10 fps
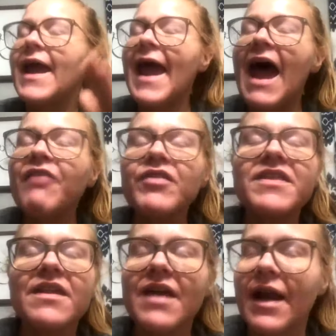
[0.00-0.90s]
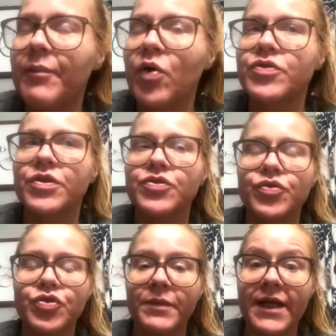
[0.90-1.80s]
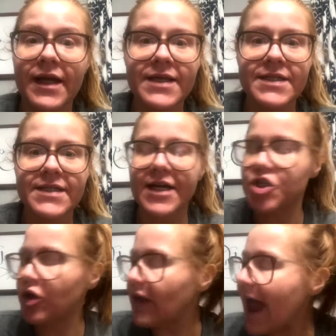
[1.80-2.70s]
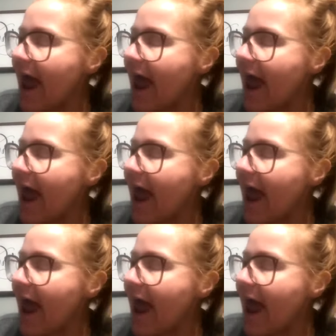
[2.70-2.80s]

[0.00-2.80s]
Everything that I post on social media is intentional.